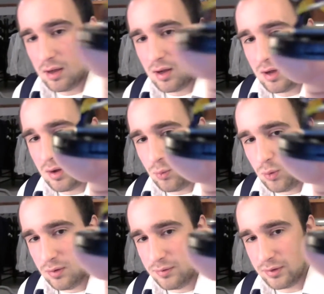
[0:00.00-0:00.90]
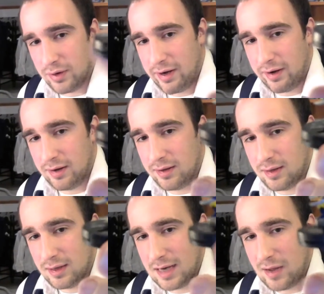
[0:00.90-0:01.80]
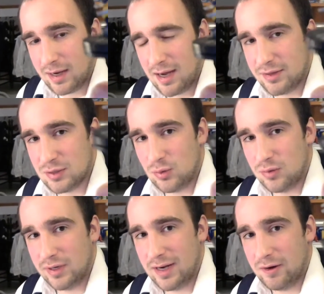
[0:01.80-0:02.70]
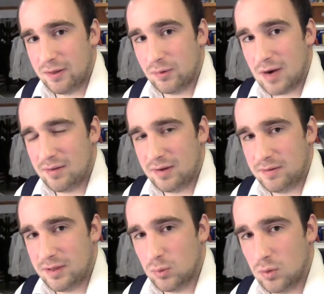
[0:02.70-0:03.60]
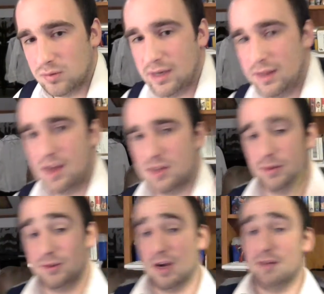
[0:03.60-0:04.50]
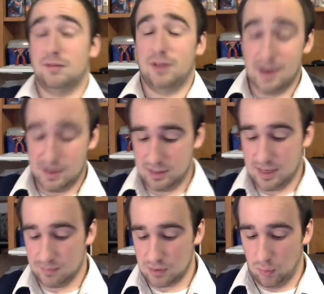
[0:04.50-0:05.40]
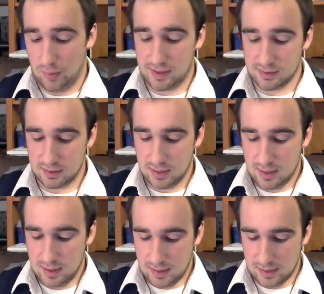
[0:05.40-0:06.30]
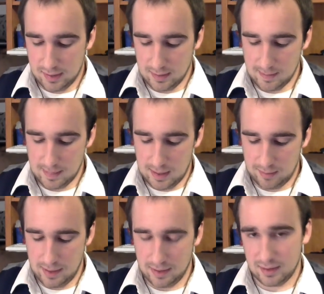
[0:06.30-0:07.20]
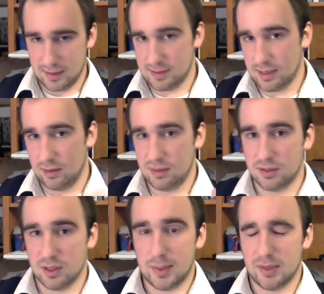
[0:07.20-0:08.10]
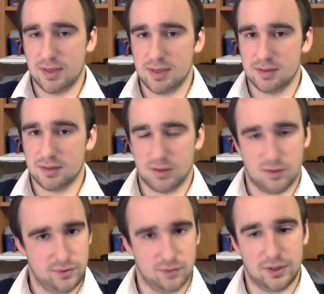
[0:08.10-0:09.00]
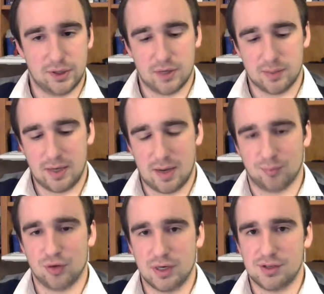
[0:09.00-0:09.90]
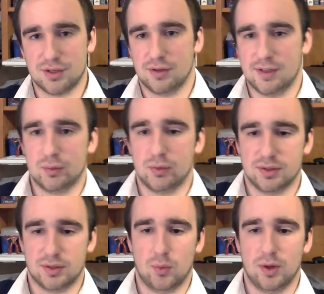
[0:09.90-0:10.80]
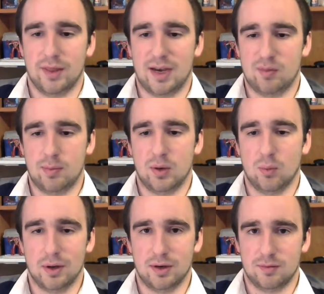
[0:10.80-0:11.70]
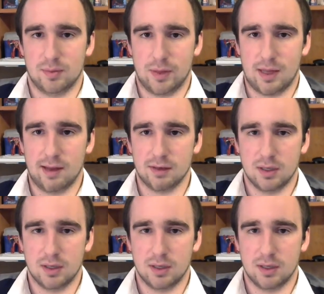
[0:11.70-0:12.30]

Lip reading: a Wolverine. Now, I got this Wolverine out of the Gravity Feed, the Wolverine in the X-Men Gravity Feed. I actually got him twice. I'm not entirely certain about this, so feel free to correct me. I'm pretty sure this was the one that everybody wanted from that.